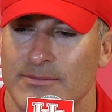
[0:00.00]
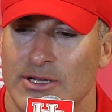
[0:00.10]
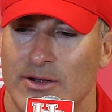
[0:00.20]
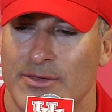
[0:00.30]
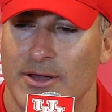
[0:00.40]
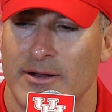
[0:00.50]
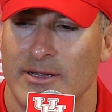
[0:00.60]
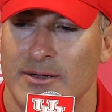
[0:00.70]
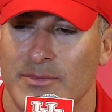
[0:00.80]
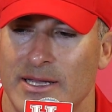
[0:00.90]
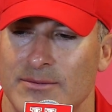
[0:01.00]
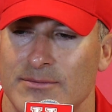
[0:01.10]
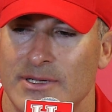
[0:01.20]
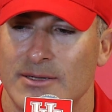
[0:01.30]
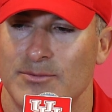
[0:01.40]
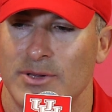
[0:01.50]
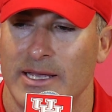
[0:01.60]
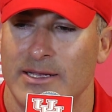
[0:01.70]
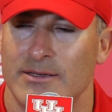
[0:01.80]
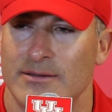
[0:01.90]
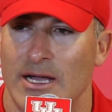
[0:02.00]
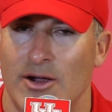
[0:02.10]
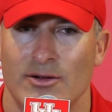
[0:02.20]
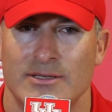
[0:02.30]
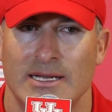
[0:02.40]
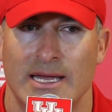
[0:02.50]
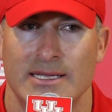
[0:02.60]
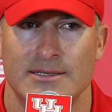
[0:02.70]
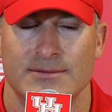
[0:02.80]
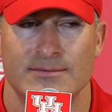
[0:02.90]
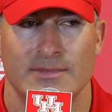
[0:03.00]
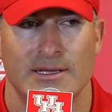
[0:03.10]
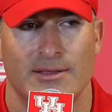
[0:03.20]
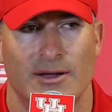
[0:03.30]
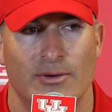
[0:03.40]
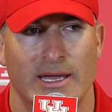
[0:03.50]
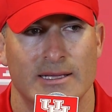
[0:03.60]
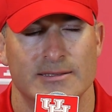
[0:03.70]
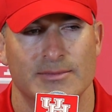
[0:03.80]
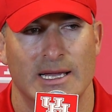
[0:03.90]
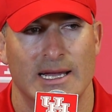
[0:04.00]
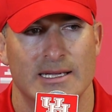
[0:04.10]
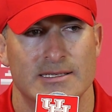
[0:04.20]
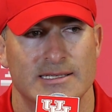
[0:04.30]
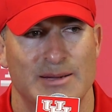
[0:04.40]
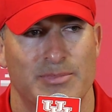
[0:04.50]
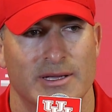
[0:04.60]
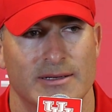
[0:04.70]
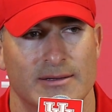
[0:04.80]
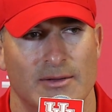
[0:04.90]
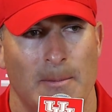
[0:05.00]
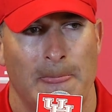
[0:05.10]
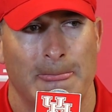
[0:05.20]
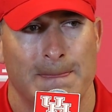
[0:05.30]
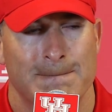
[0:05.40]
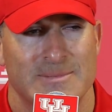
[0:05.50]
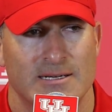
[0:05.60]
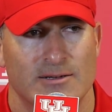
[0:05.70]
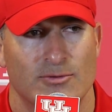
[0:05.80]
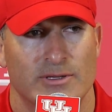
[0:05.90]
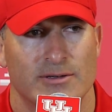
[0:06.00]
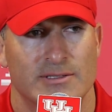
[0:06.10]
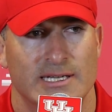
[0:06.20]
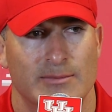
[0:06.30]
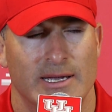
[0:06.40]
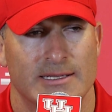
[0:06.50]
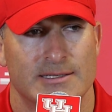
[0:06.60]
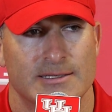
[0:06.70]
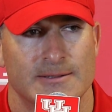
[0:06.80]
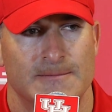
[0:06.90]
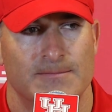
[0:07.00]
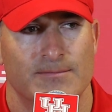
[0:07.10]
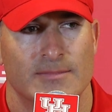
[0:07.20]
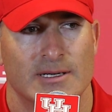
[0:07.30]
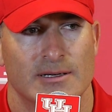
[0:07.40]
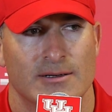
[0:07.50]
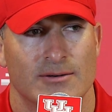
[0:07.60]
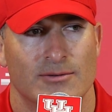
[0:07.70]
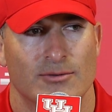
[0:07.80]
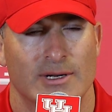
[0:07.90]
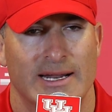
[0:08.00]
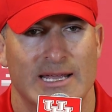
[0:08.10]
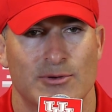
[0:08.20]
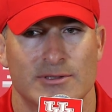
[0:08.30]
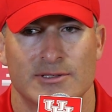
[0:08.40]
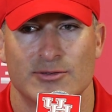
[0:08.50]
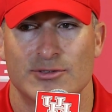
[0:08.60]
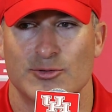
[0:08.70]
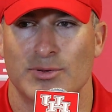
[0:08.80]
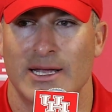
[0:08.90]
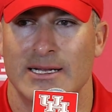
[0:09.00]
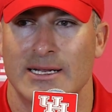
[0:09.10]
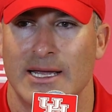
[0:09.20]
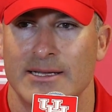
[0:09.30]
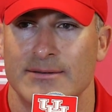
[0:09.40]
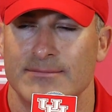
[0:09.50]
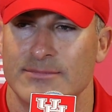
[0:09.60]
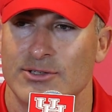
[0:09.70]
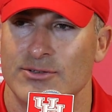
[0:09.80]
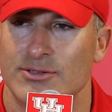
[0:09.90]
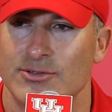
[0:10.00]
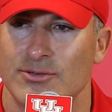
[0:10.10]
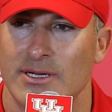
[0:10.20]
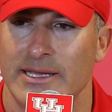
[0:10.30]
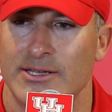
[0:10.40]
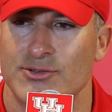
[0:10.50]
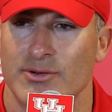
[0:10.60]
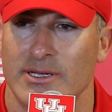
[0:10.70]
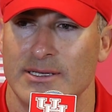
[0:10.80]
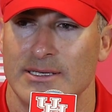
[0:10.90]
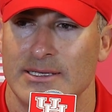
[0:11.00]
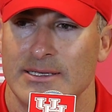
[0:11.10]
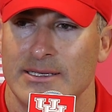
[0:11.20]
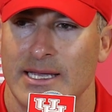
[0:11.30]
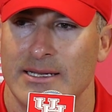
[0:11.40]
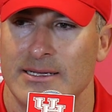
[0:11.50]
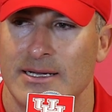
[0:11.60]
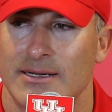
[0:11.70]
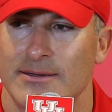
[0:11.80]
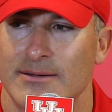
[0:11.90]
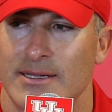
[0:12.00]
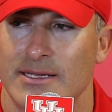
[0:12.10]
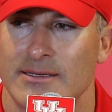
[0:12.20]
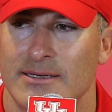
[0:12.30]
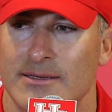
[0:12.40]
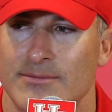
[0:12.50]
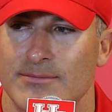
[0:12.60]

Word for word: you know, I thought our young men played hard tonight. I thought we had some guys step in when their teammates uh, were not able to, to play tonight due to uh, injury and, uh, and uh,